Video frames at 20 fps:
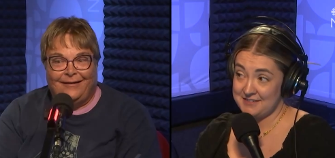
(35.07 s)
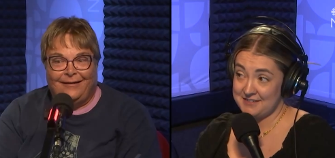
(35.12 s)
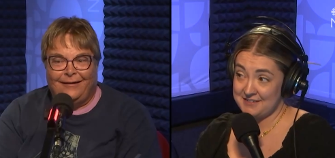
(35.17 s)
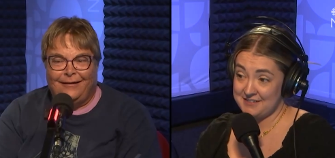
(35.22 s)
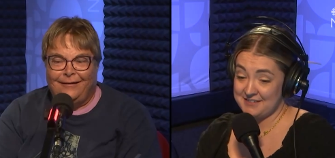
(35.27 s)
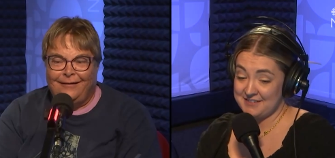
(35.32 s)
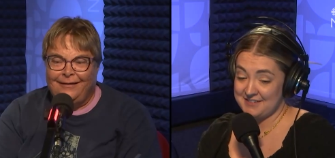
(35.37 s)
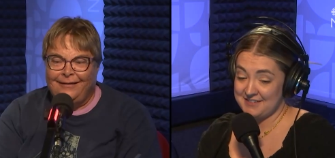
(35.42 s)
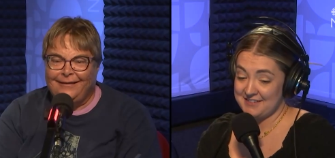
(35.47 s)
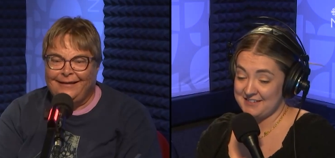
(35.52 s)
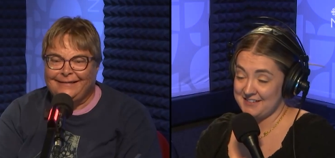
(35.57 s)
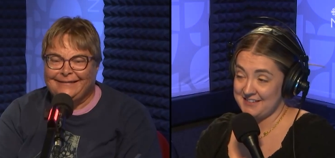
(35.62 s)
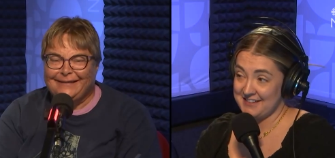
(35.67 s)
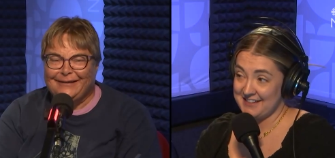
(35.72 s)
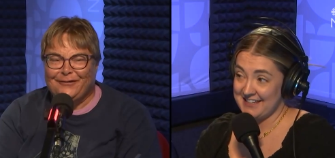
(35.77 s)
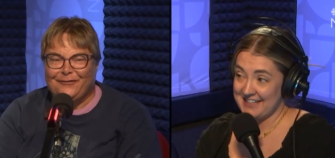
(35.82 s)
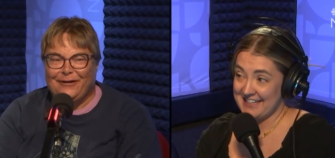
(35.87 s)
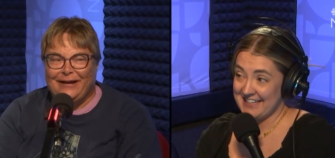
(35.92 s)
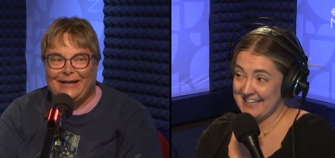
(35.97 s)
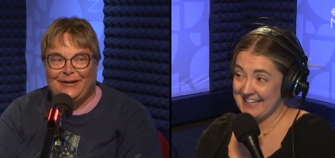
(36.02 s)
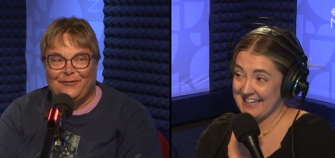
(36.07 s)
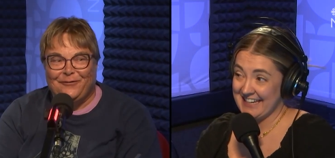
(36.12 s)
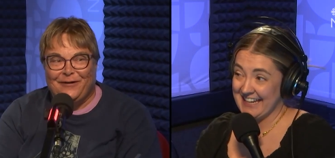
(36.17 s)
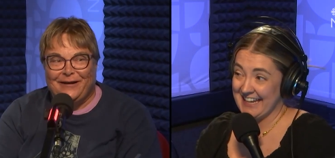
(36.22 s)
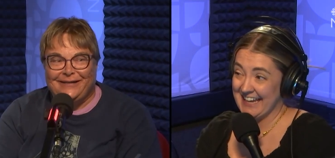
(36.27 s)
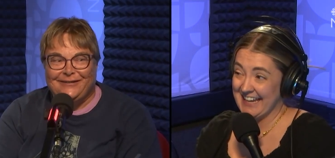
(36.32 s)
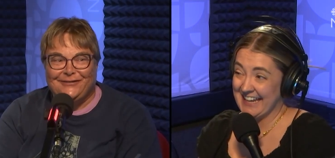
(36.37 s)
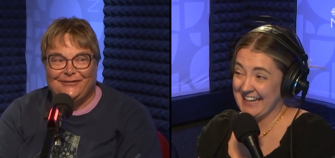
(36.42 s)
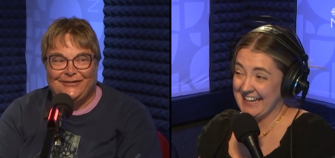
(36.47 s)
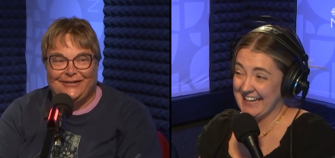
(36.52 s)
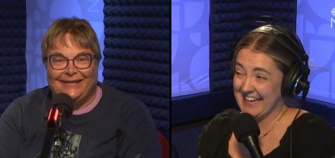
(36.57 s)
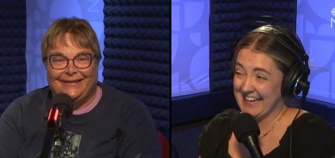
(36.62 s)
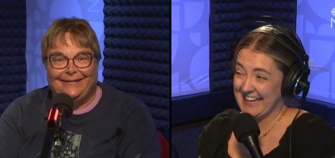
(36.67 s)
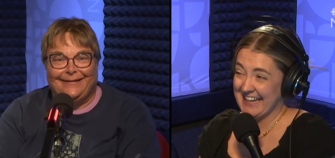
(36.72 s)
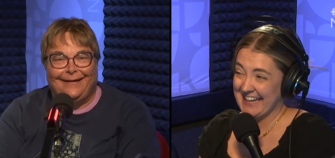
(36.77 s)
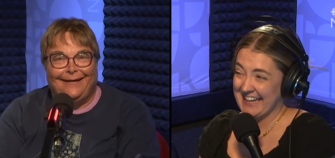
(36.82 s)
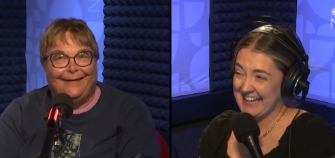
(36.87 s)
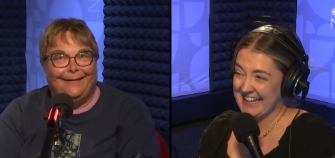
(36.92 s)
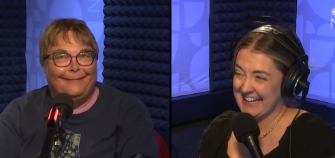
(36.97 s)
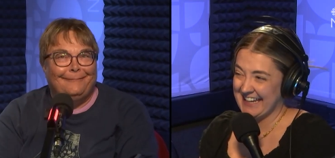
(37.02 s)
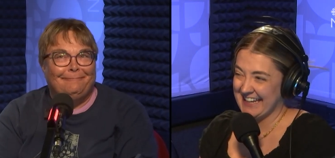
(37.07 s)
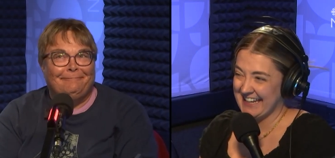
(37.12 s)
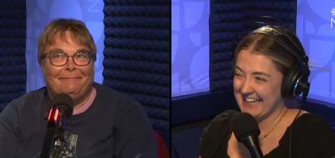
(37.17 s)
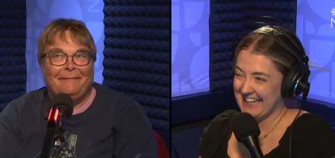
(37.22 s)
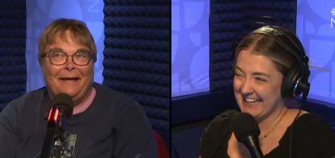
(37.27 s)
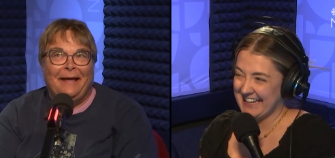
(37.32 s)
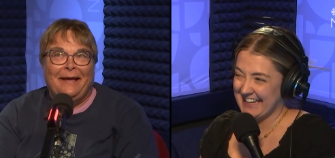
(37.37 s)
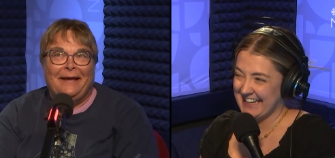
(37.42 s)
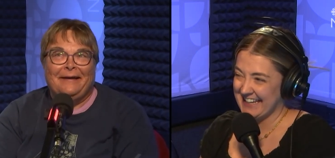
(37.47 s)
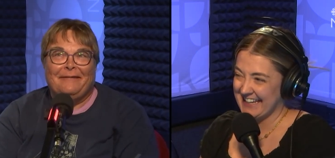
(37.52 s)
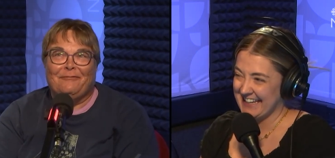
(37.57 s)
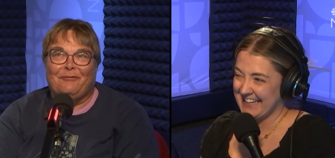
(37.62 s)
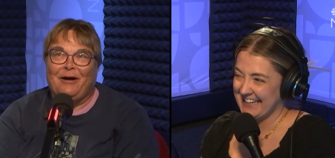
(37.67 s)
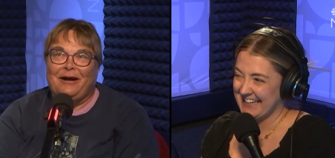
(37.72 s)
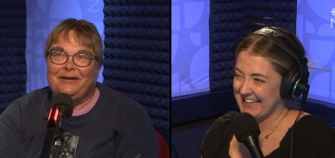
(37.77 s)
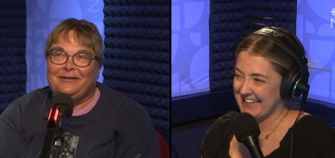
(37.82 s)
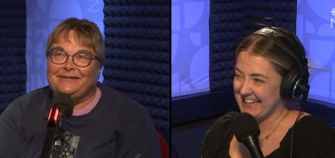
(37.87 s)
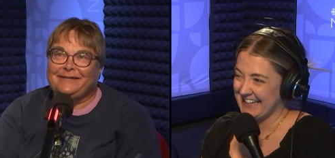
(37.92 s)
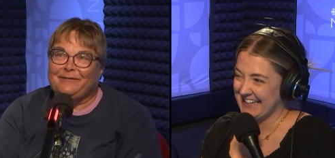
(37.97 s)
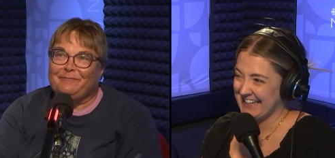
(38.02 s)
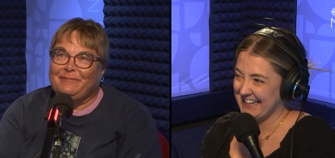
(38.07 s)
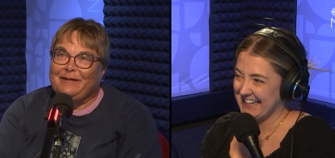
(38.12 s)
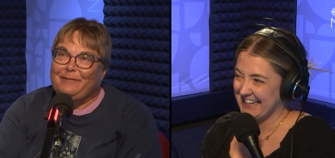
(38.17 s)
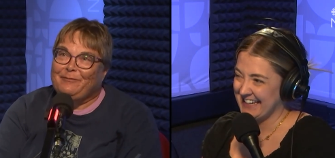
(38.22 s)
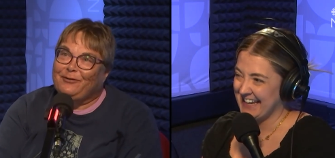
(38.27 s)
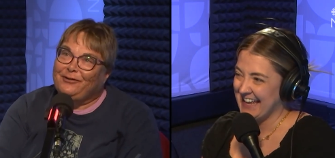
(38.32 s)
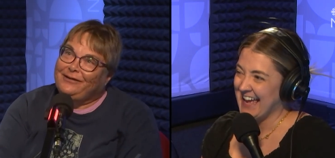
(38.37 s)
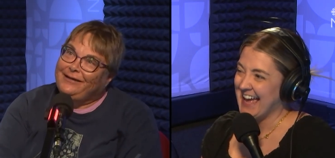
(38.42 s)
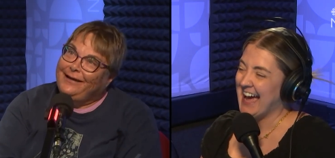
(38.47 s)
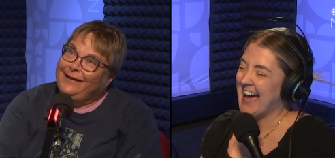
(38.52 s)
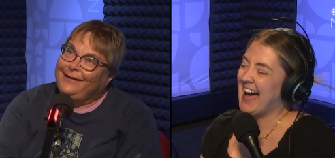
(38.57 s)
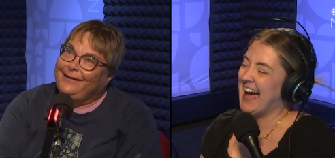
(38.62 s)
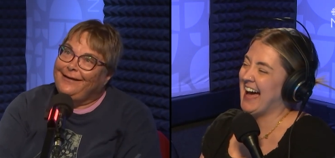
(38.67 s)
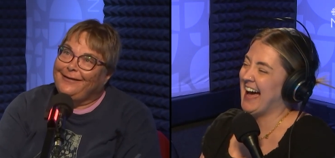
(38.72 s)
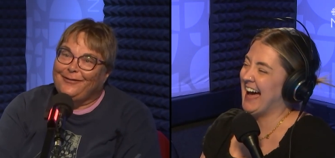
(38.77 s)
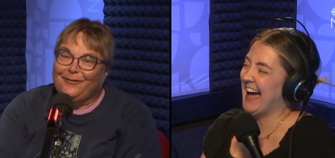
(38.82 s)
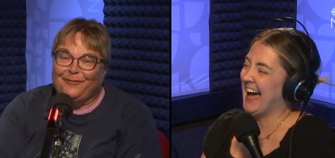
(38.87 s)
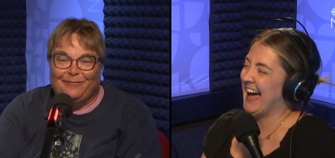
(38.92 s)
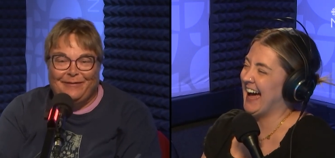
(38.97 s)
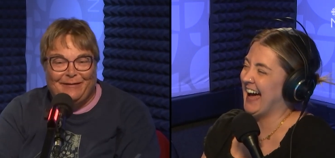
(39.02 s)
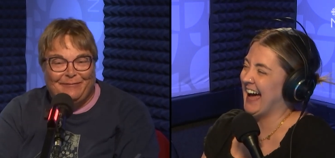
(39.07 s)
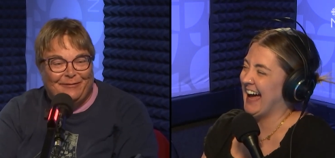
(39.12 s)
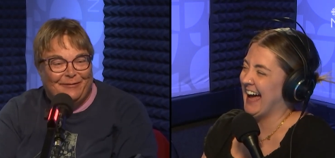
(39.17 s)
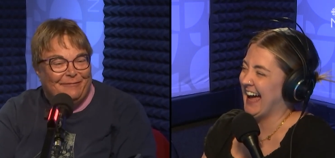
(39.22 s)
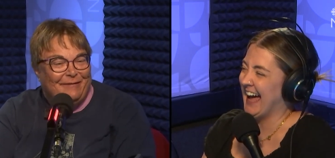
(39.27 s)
Speaker 1: Oh, that's a great question. Um, why do some people like other people